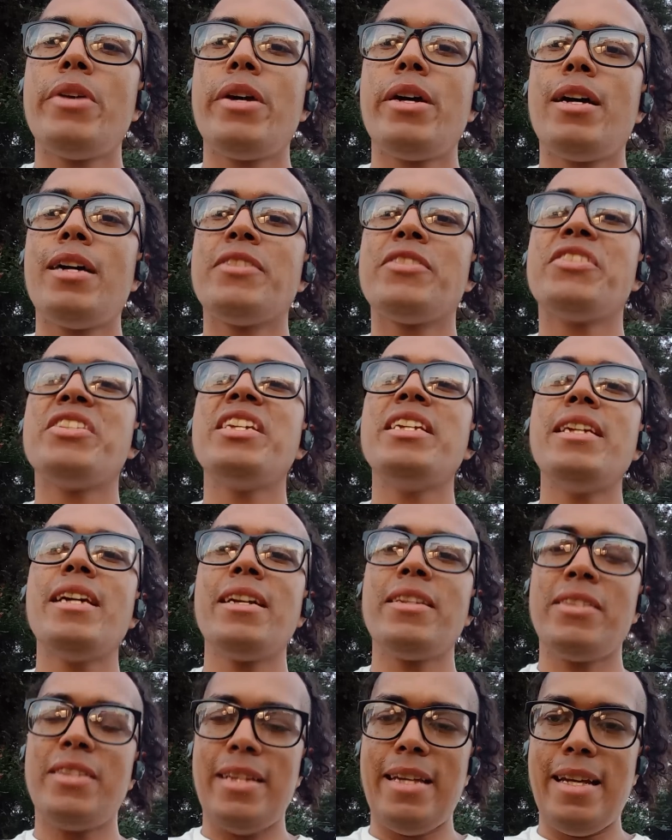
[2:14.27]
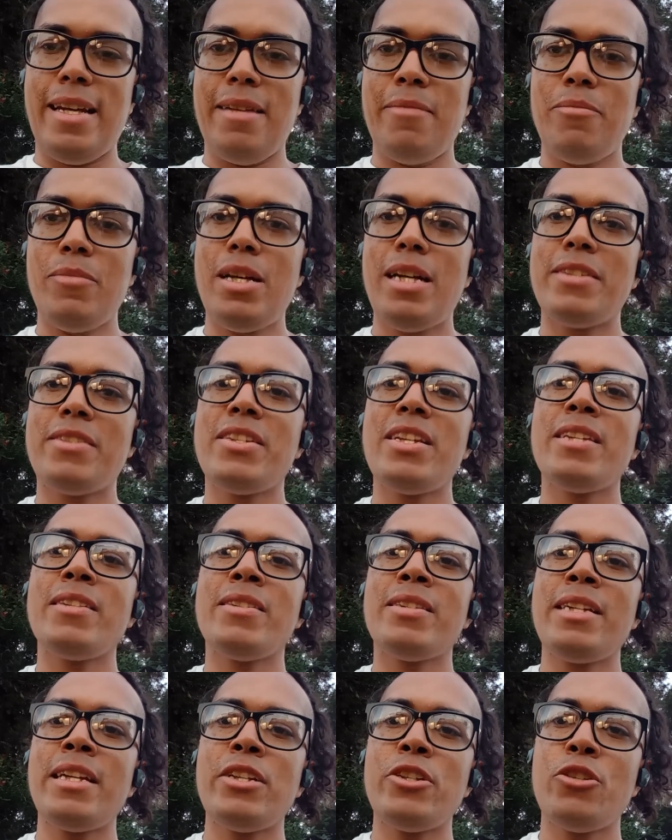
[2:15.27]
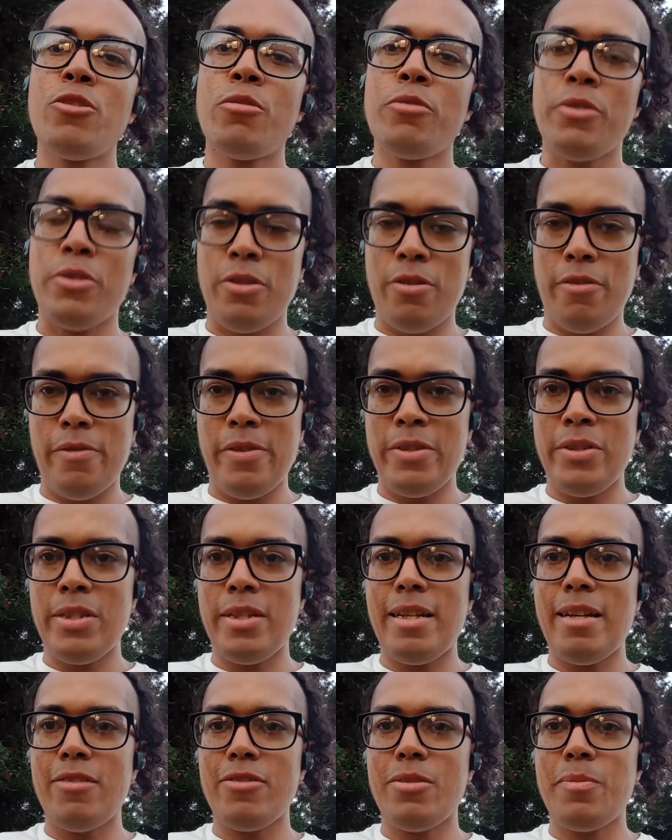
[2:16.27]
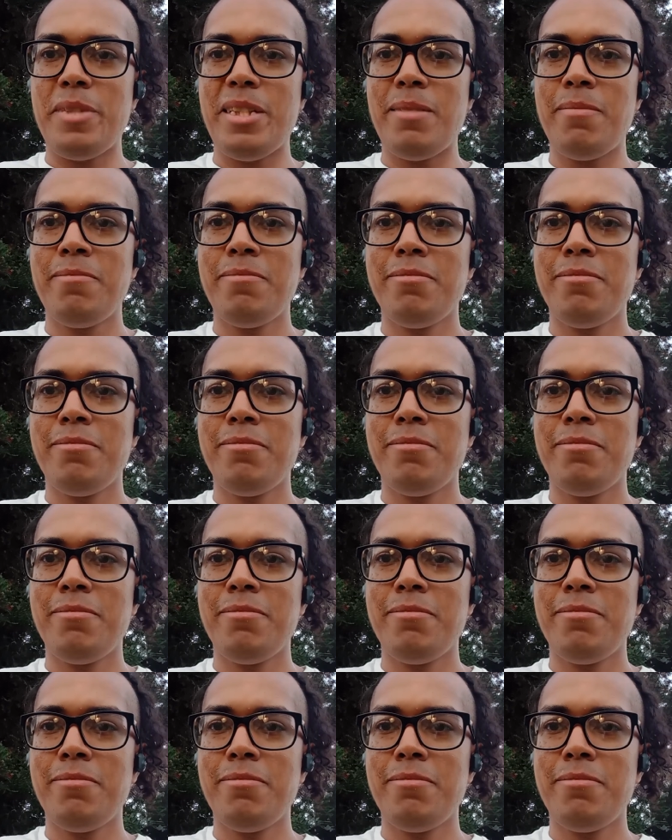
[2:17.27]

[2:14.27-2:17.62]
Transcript: ZSA, a sensational service announcement,